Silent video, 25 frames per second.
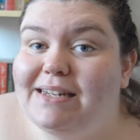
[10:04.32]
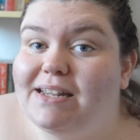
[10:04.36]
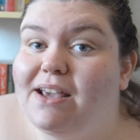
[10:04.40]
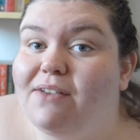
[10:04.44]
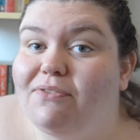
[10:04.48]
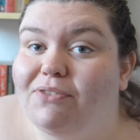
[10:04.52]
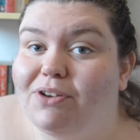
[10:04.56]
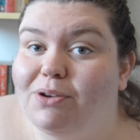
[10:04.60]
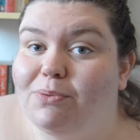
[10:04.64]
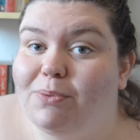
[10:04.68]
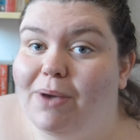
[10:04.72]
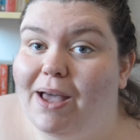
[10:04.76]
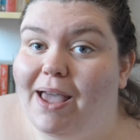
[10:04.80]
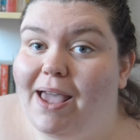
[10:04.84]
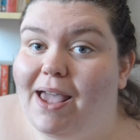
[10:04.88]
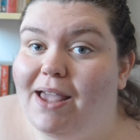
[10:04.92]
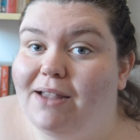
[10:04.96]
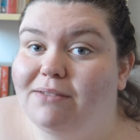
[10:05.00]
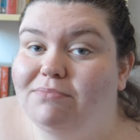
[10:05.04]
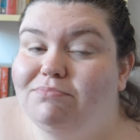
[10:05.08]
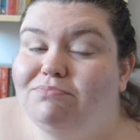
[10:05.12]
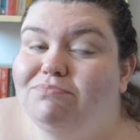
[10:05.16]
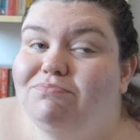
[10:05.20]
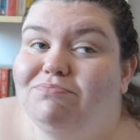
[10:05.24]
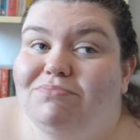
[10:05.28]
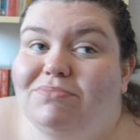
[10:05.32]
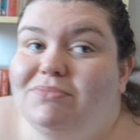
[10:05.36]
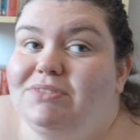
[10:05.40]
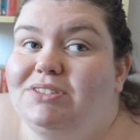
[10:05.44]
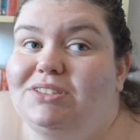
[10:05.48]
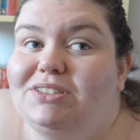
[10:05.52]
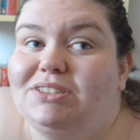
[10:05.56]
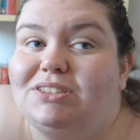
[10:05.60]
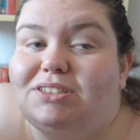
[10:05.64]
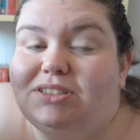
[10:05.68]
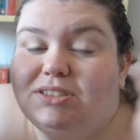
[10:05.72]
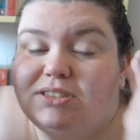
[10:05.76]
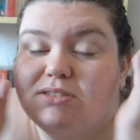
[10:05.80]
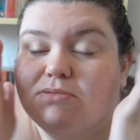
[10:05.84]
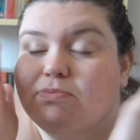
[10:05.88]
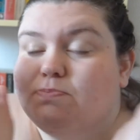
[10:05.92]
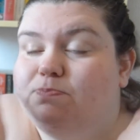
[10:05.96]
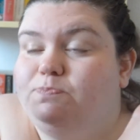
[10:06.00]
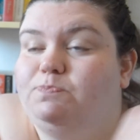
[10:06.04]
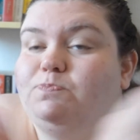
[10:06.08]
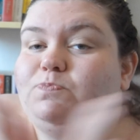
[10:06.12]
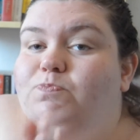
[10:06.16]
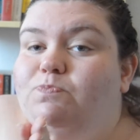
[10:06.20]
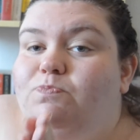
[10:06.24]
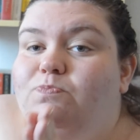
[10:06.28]
everywhere.
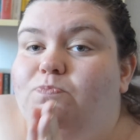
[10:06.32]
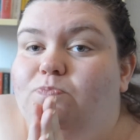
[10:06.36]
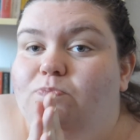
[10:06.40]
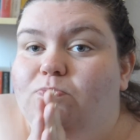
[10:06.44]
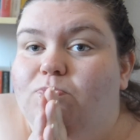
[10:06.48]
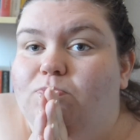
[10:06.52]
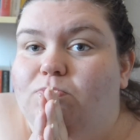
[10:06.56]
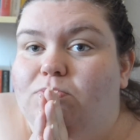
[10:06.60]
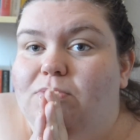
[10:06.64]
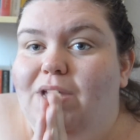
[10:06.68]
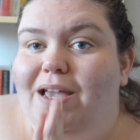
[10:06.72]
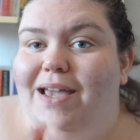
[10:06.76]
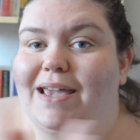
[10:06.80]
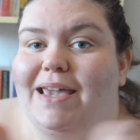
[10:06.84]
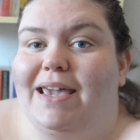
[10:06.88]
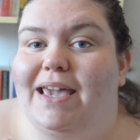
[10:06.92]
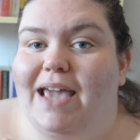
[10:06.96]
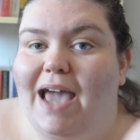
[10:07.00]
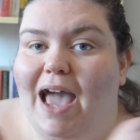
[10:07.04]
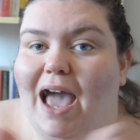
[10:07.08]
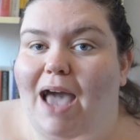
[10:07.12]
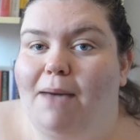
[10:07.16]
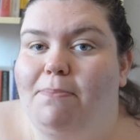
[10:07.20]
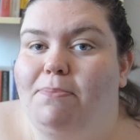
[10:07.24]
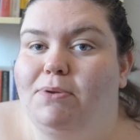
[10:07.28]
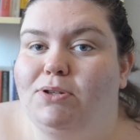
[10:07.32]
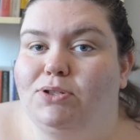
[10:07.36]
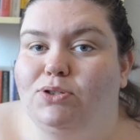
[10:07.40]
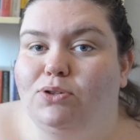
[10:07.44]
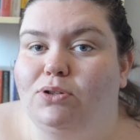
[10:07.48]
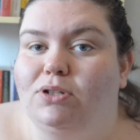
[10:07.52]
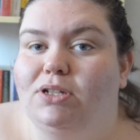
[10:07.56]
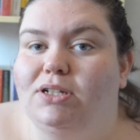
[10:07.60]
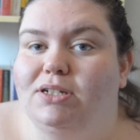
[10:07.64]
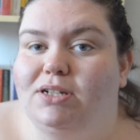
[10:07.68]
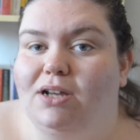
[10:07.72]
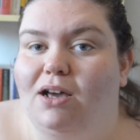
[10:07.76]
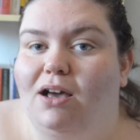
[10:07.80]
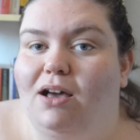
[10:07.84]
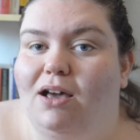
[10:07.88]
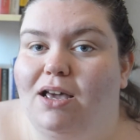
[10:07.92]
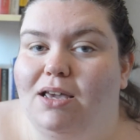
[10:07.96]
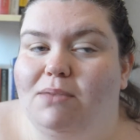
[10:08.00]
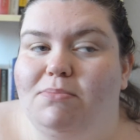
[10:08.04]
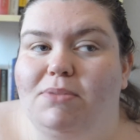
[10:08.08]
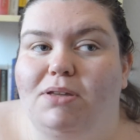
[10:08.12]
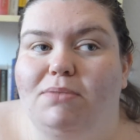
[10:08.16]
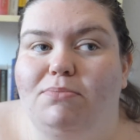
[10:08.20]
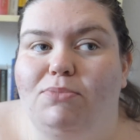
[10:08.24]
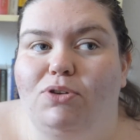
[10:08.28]
It happens all the
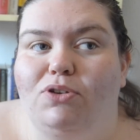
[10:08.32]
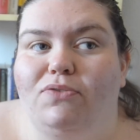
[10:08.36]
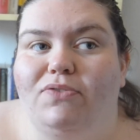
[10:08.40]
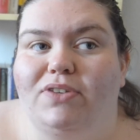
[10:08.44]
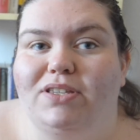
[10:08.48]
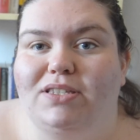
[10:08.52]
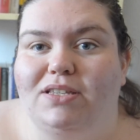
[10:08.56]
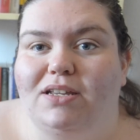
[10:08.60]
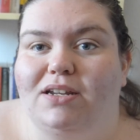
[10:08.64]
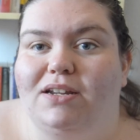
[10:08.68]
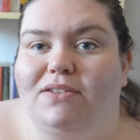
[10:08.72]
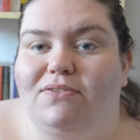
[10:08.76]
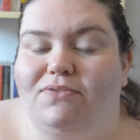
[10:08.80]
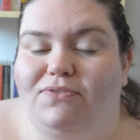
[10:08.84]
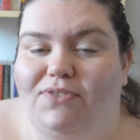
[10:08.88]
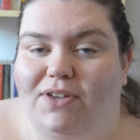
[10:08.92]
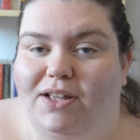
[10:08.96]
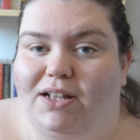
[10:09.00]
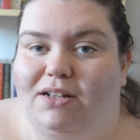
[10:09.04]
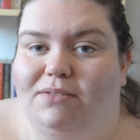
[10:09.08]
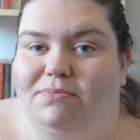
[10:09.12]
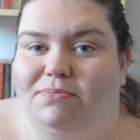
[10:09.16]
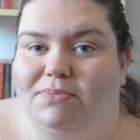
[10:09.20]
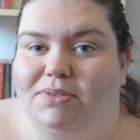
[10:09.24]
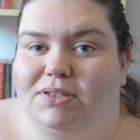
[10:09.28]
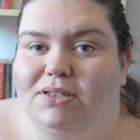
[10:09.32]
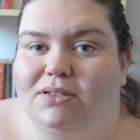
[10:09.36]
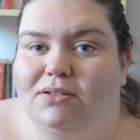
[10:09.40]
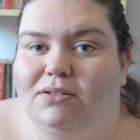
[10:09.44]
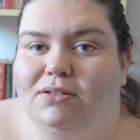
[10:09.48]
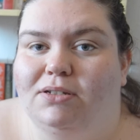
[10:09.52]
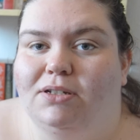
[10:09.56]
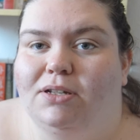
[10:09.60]
time in movies and in films.